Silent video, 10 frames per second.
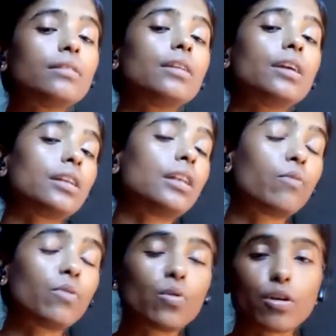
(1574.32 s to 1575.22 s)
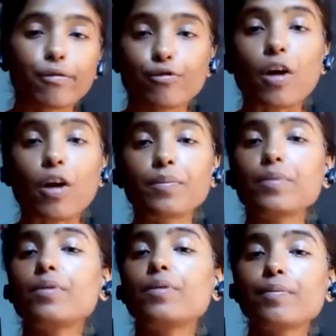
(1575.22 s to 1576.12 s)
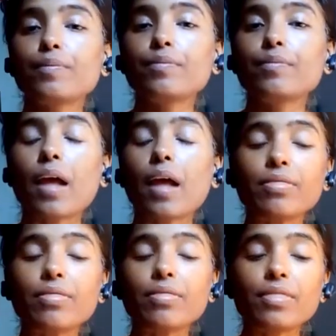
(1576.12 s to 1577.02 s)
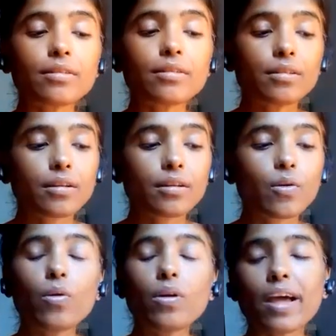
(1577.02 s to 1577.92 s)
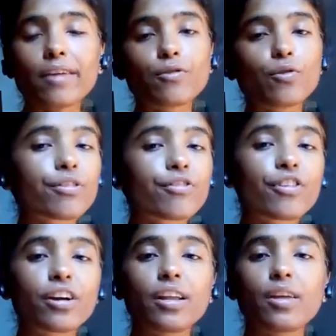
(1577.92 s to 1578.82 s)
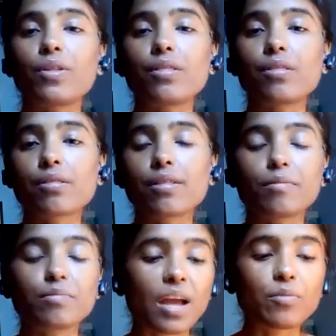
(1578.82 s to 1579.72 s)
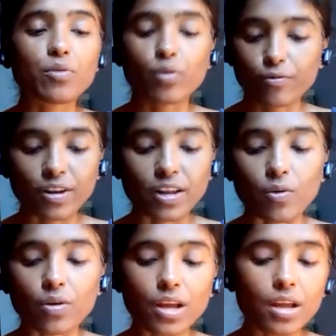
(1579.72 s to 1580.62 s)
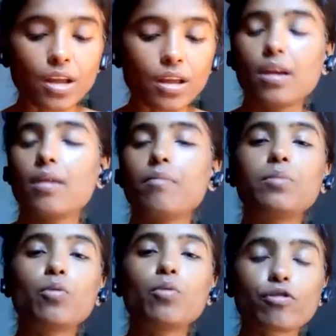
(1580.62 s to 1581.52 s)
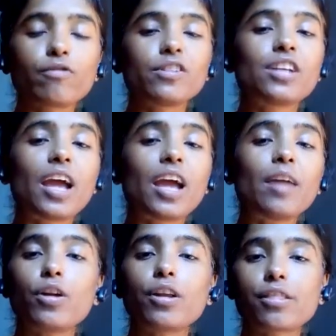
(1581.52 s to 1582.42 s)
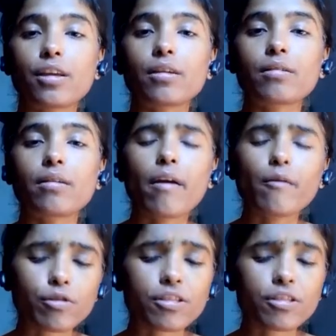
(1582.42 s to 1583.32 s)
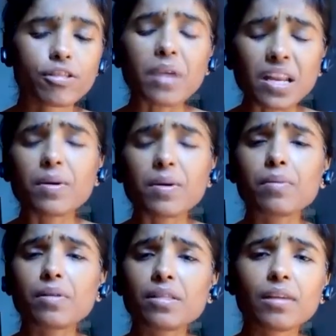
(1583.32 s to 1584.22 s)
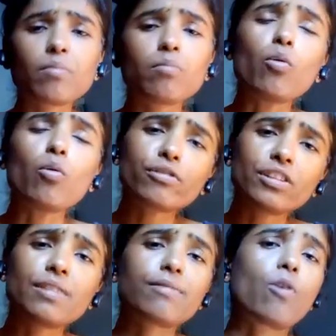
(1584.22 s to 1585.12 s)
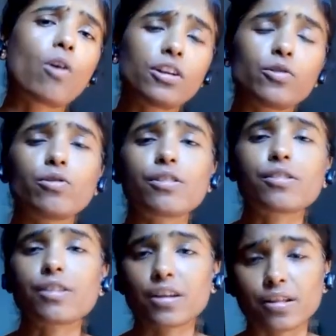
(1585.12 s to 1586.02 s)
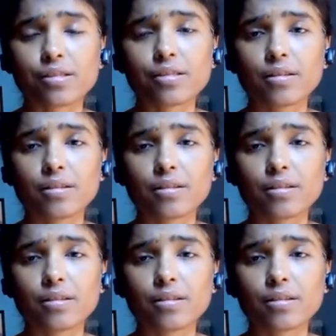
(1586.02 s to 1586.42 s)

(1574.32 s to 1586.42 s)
then it never gonna stop. And then whole life you are struggling with. Sometimes you are feeling okay, but most of the time you are sick. Have you seen many people? They mostly fall into the sickness.